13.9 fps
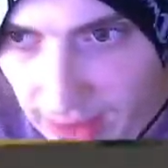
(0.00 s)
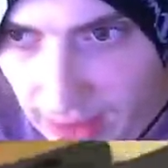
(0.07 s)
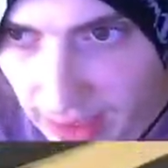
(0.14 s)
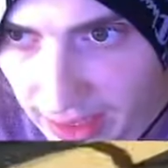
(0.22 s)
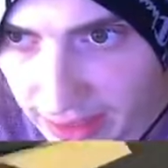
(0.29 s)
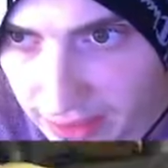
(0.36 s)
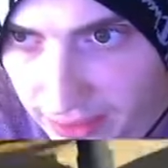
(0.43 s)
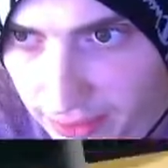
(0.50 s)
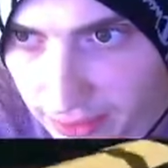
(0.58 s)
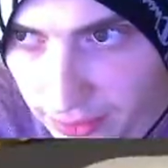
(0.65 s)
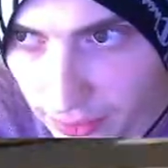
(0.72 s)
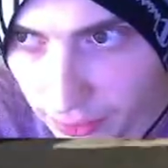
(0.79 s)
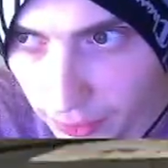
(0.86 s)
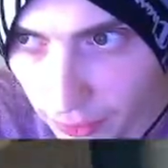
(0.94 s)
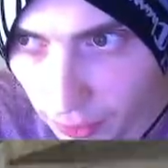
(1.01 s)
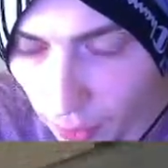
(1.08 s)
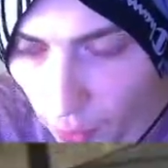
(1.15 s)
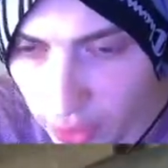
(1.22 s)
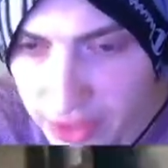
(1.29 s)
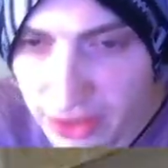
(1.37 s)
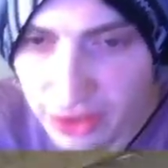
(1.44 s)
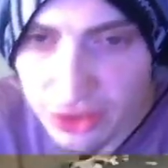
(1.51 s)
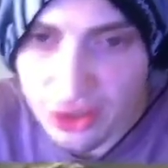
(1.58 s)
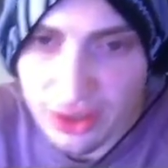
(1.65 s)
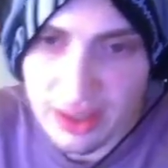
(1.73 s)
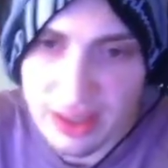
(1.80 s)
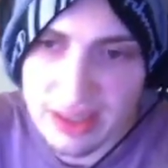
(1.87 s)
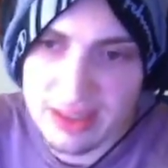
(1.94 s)
And when you're
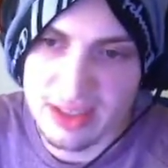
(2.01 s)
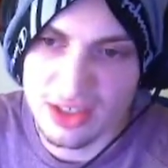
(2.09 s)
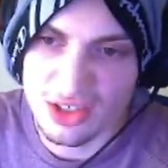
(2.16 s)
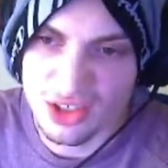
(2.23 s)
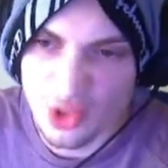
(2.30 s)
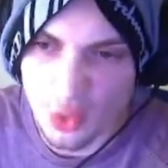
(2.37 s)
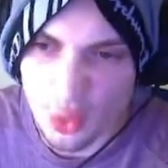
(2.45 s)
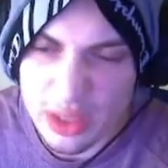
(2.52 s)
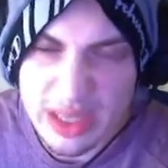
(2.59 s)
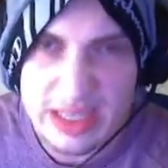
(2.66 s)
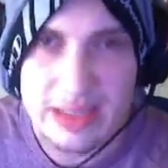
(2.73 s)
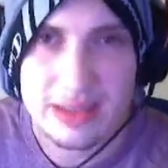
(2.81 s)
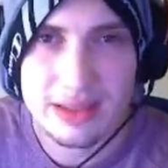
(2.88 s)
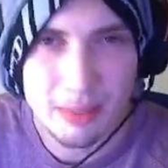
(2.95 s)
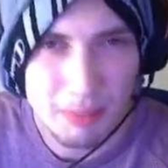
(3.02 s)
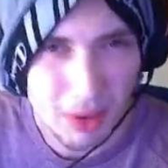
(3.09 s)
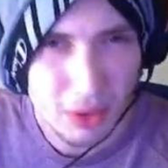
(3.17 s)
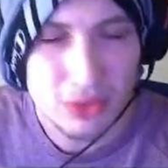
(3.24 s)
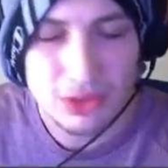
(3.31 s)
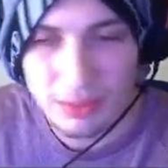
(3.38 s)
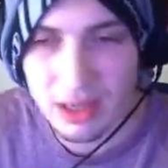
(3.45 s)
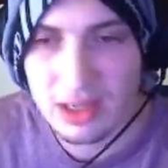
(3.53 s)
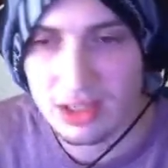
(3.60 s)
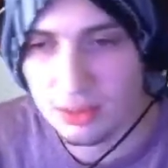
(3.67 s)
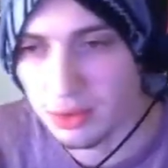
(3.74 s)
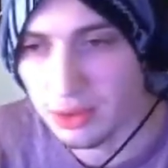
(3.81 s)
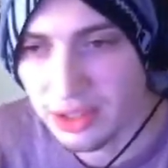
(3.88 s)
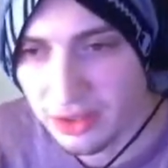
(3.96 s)
trying to squeeze the most
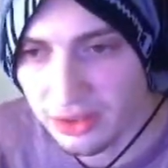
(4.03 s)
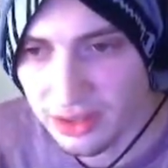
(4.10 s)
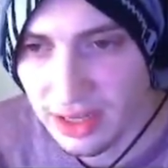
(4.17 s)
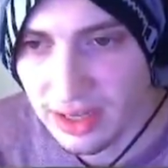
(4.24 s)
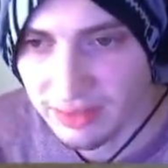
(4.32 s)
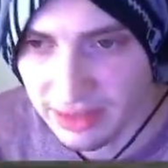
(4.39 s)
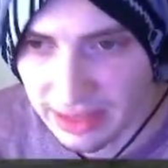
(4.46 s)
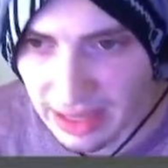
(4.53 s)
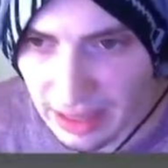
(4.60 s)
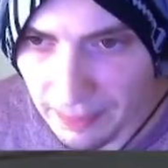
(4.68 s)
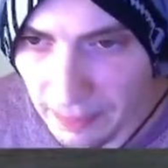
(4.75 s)
possible kills out of a game,